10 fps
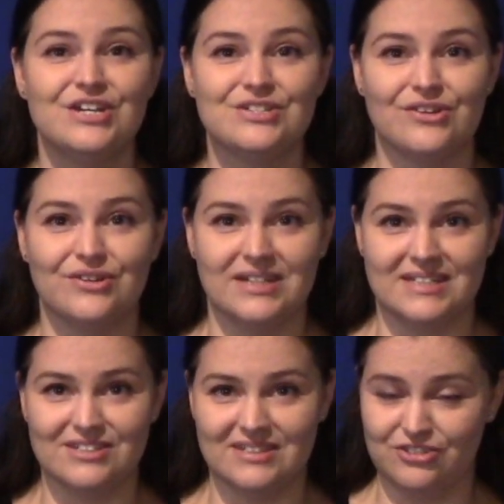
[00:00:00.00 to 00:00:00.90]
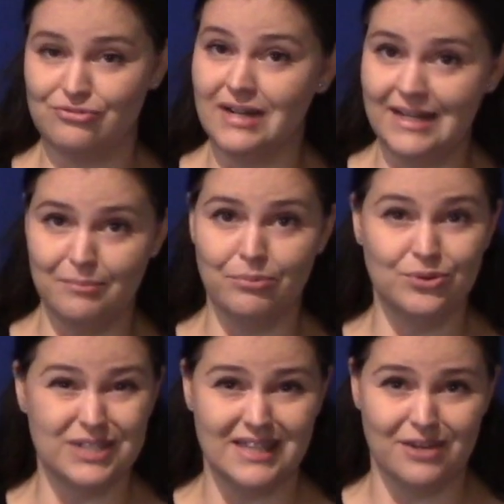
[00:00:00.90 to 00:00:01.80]
So it's really
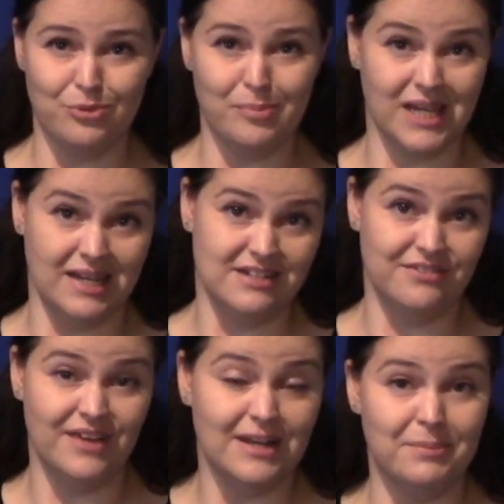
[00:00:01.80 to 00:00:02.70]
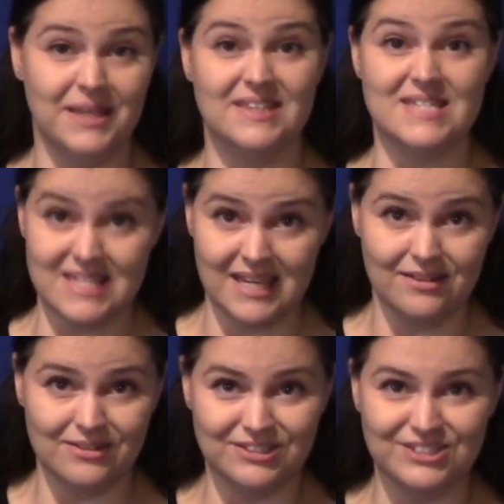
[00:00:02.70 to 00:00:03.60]
important that we begin developing the
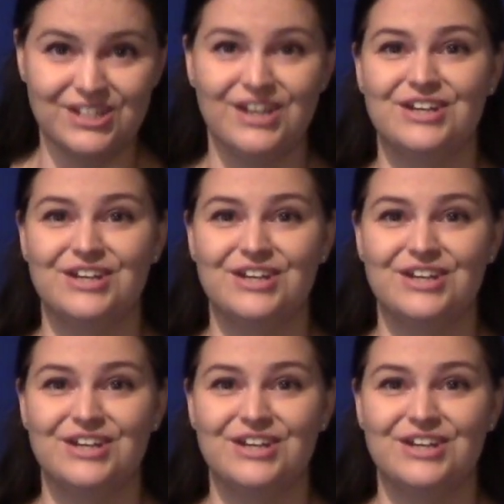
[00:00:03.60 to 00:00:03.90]
skills